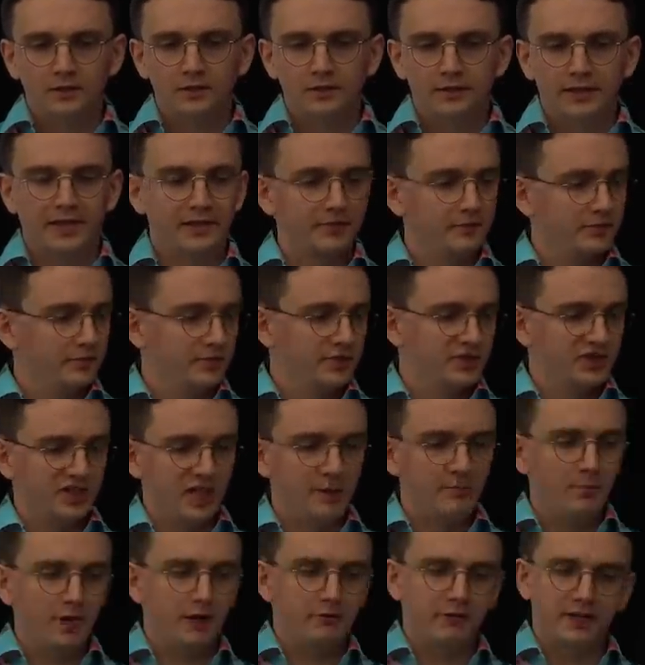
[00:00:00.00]
Now,
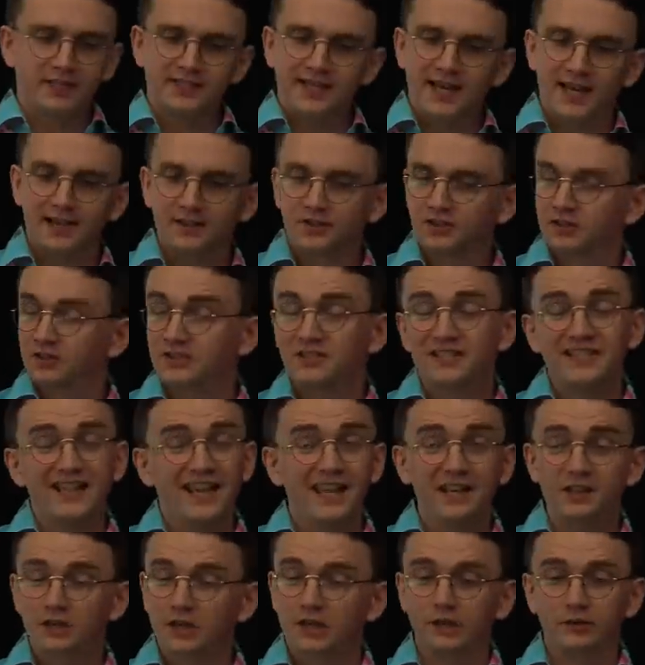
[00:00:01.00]
similar attacks
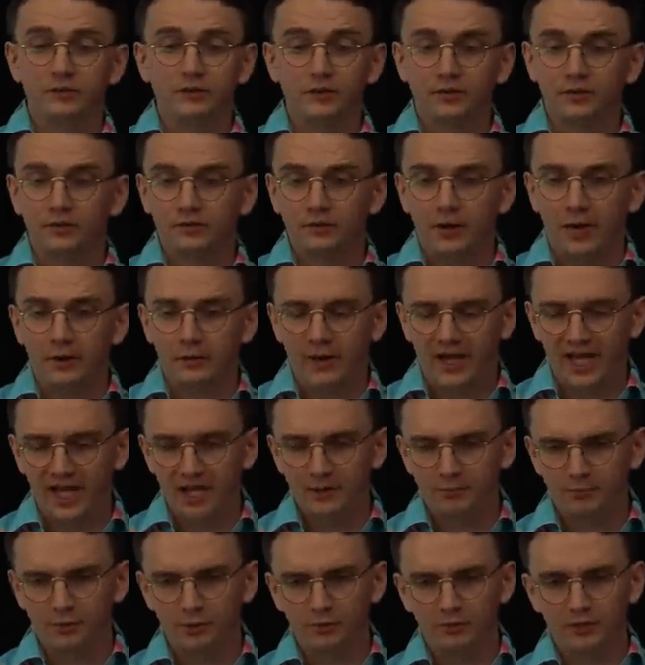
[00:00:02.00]
continued throughout
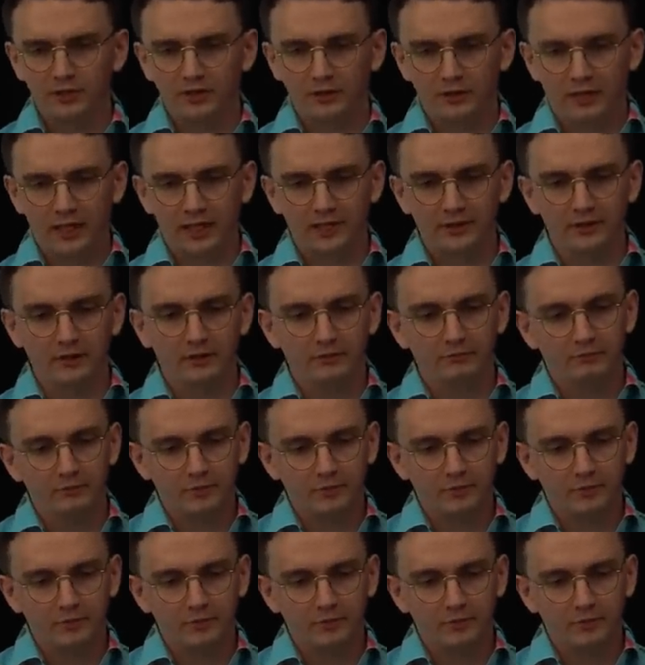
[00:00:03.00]
April, and